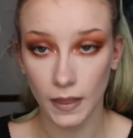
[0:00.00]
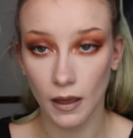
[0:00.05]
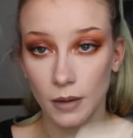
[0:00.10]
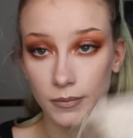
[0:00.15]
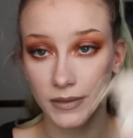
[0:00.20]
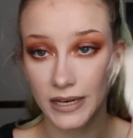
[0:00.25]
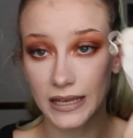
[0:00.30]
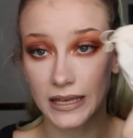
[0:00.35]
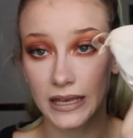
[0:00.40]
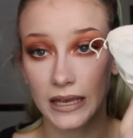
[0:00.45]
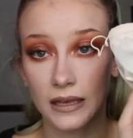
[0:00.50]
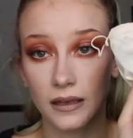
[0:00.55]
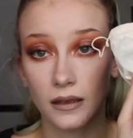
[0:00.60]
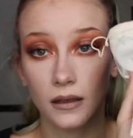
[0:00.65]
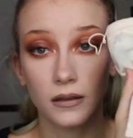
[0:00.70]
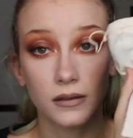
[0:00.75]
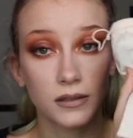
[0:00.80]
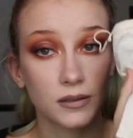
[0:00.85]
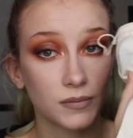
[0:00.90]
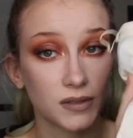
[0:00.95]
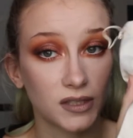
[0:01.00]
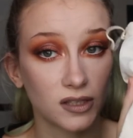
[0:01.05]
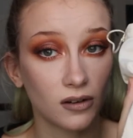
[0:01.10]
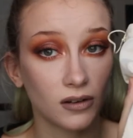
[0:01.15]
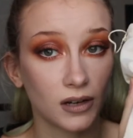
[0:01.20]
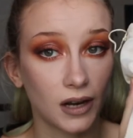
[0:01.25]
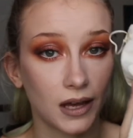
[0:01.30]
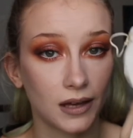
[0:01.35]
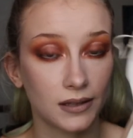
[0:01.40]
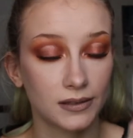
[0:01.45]
I'm taking some
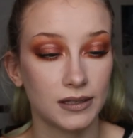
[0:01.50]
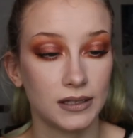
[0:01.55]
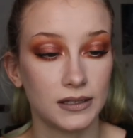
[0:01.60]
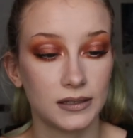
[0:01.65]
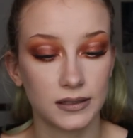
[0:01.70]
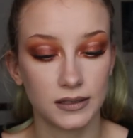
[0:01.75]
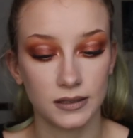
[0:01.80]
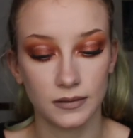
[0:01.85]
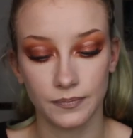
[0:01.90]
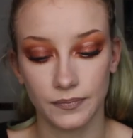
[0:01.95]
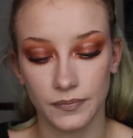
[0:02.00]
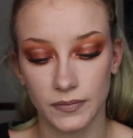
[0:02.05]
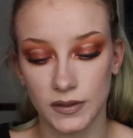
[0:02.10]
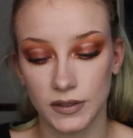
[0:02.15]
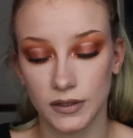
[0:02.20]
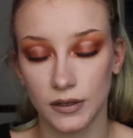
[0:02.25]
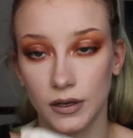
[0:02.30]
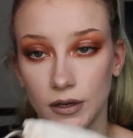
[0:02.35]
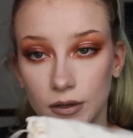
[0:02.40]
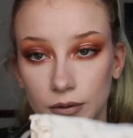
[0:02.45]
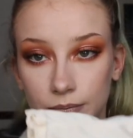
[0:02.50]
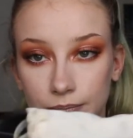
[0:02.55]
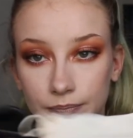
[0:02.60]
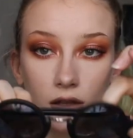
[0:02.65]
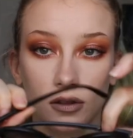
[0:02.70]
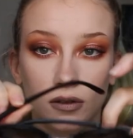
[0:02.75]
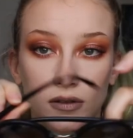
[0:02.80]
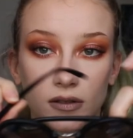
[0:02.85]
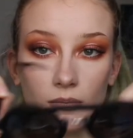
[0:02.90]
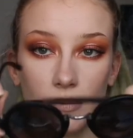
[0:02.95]
sunglasses. So
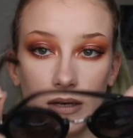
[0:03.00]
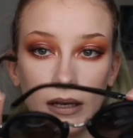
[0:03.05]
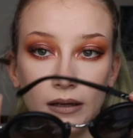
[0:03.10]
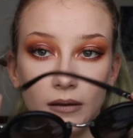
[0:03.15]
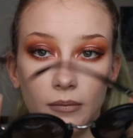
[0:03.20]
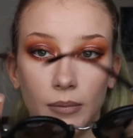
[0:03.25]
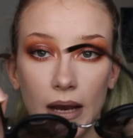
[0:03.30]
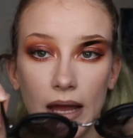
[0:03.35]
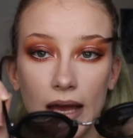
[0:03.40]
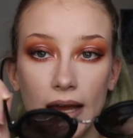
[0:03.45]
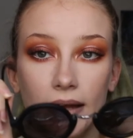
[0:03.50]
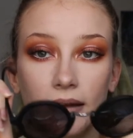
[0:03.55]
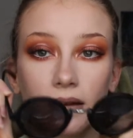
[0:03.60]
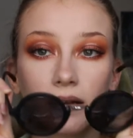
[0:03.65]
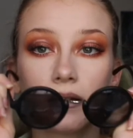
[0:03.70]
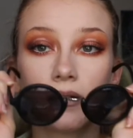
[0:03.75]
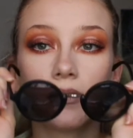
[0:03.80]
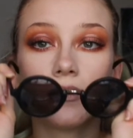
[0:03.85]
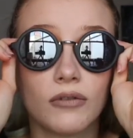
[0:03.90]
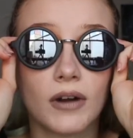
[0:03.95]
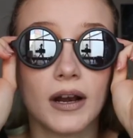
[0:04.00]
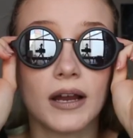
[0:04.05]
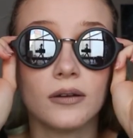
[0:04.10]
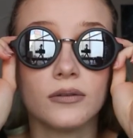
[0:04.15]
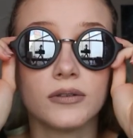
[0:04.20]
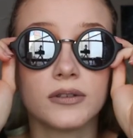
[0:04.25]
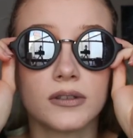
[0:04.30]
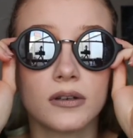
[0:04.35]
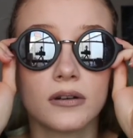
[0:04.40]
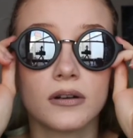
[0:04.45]
just some little black
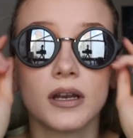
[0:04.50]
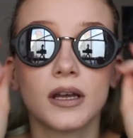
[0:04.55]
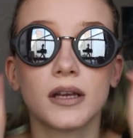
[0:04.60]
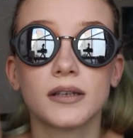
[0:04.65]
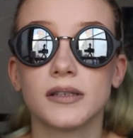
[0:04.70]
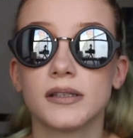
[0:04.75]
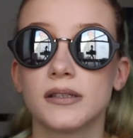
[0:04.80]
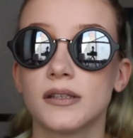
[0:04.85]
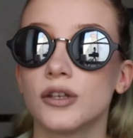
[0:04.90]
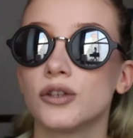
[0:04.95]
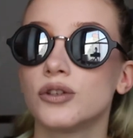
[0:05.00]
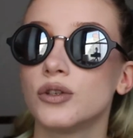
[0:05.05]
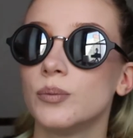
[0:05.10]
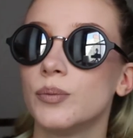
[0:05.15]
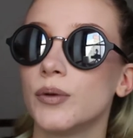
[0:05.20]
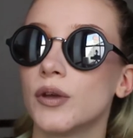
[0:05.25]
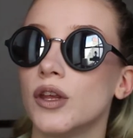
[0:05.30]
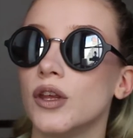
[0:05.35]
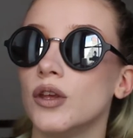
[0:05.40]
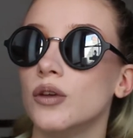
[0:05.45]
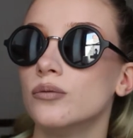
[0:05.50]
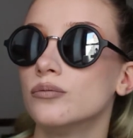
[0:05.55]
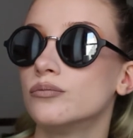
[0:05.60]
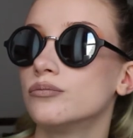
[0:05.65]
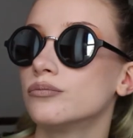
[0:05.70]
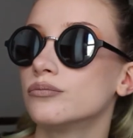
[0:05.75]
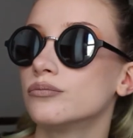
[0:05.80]
round sunglasses that are super cute.